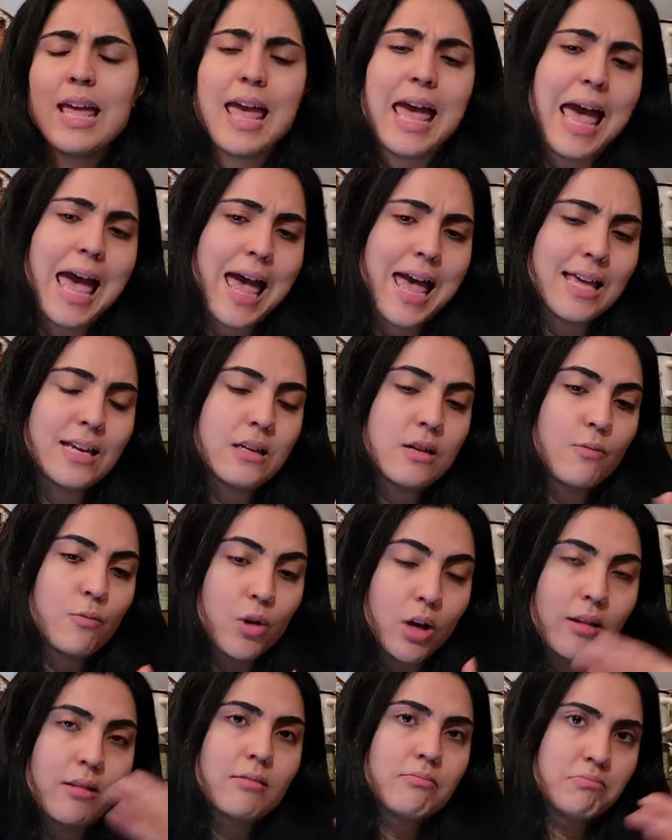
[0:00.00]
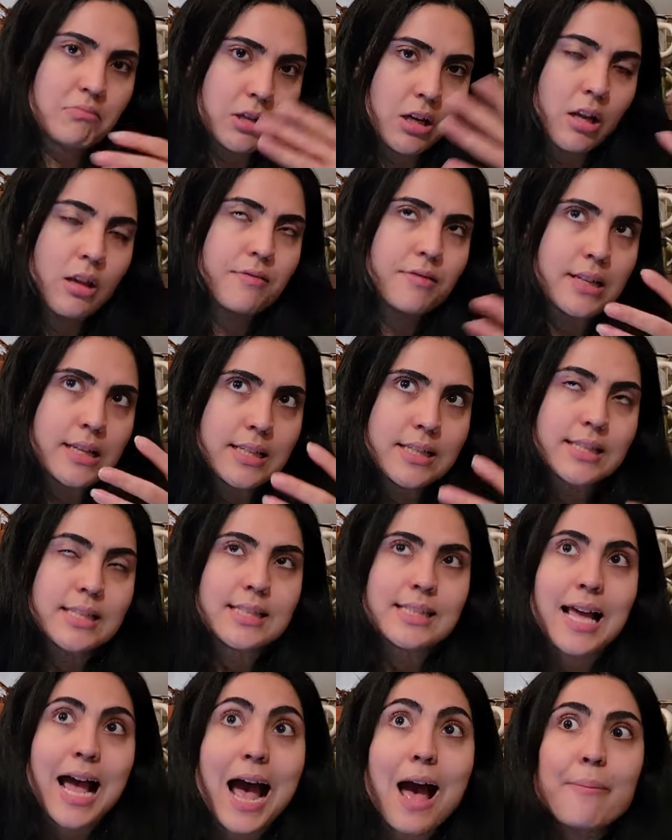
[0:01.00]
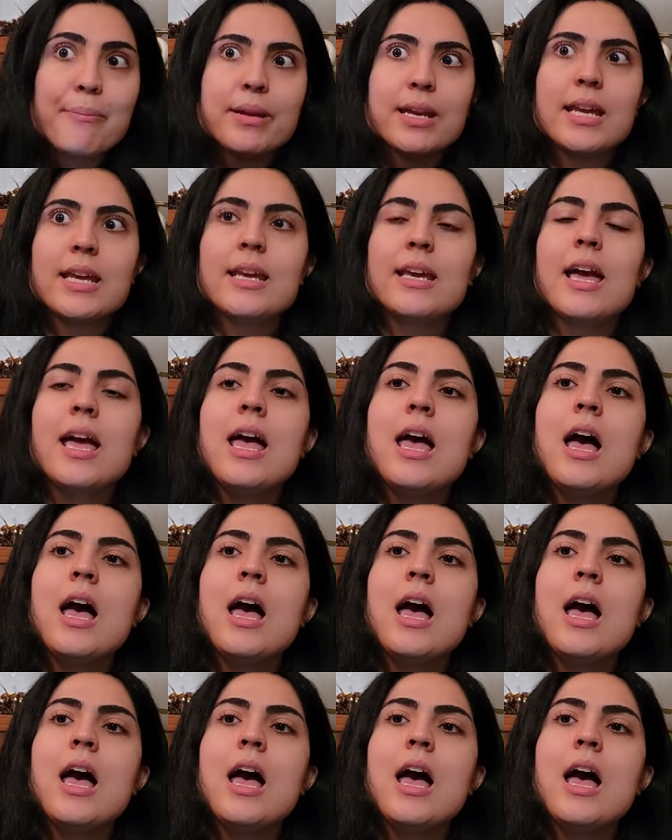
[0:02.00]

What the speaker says: And while all of this is happening,